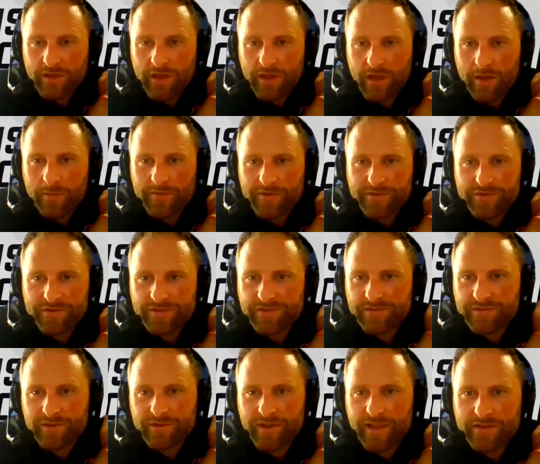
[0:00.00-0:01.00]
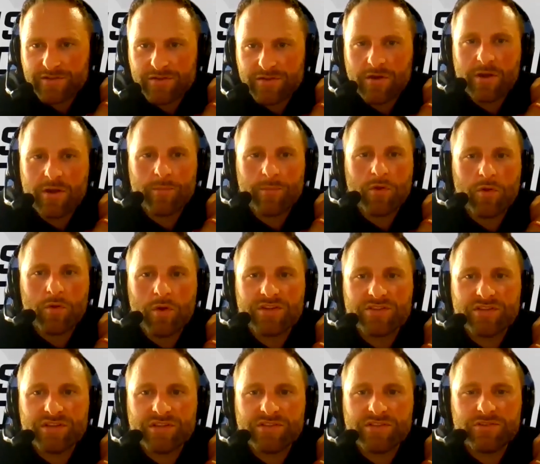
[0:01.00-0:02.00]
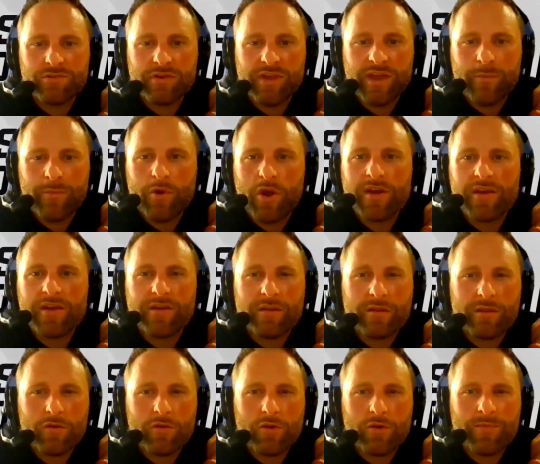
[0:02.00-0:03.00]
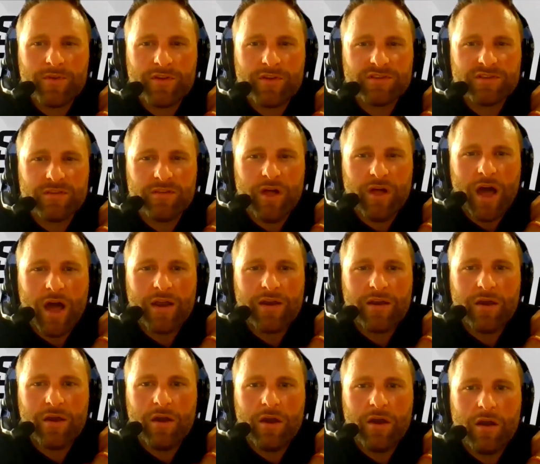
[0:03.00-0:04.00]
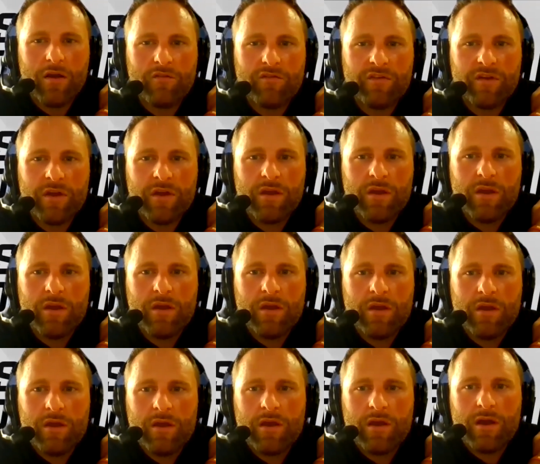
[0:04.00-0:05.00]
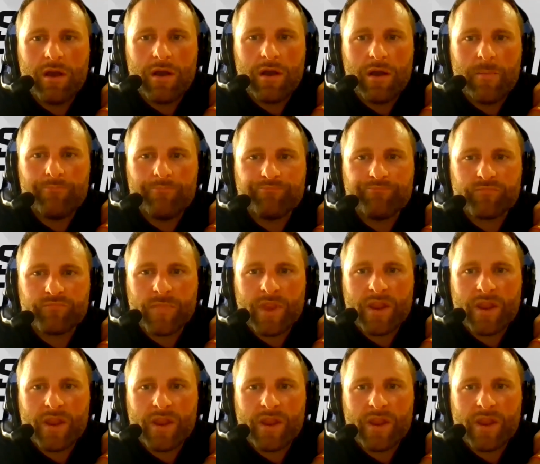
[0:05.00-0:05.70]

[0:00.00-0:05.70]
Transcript: Um, you just answer a couple questions, you'll get brought into the group. There's a lot of um,